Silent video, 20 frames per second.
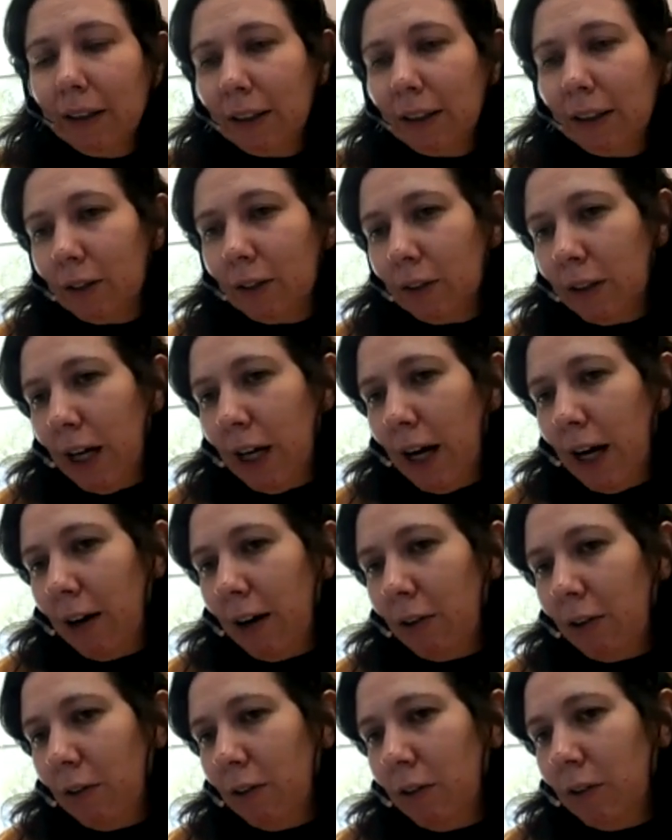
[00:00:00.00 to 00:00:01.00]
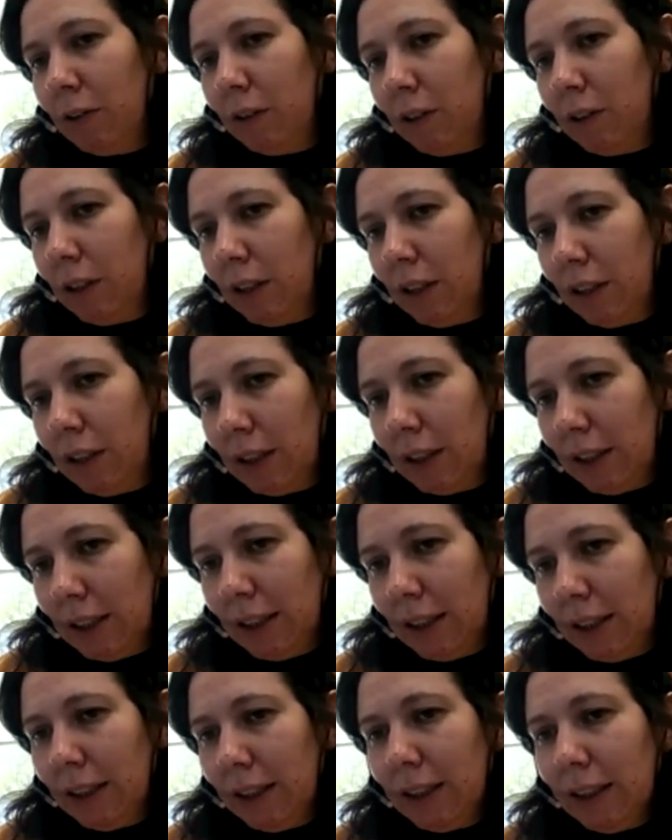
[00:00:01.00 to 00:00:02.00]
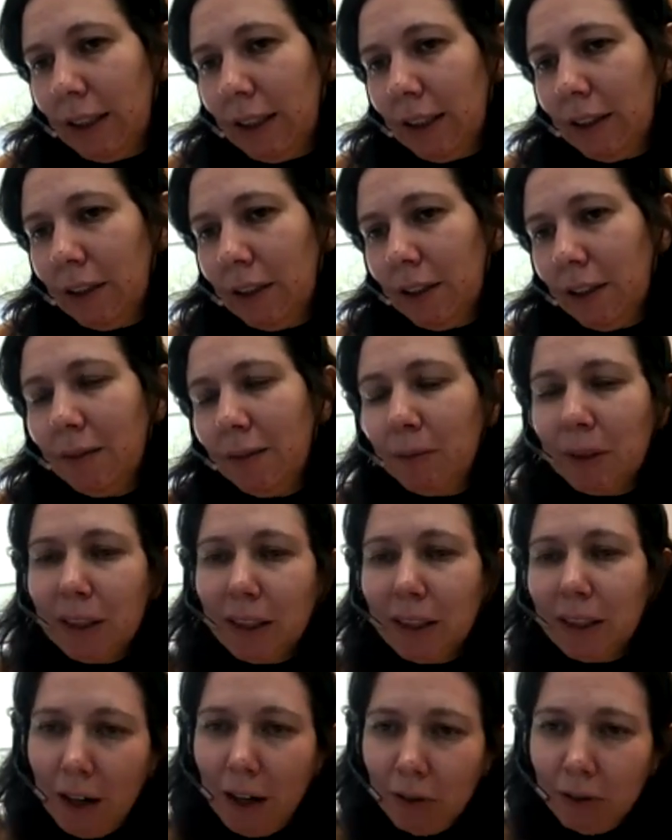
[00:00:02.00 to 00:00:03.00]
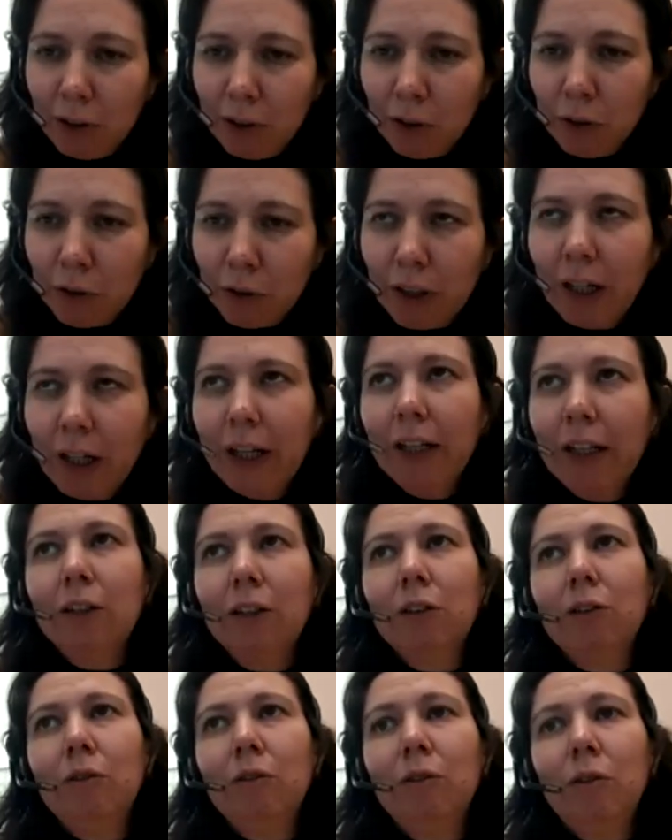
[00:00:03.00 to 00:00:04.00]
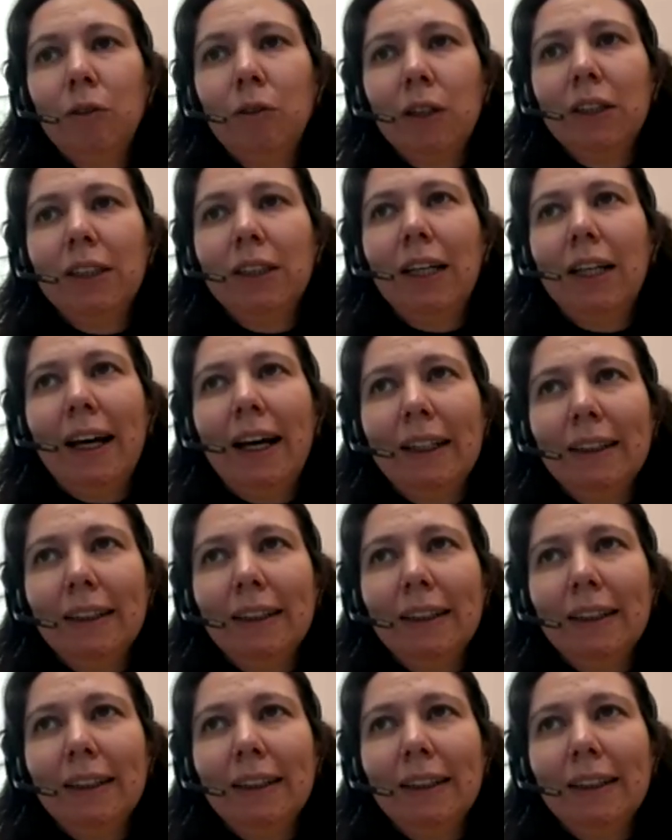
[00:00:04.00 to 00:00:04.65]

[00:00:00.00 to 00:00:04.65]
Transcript: So now this is the theorem, and now we're trying to look at the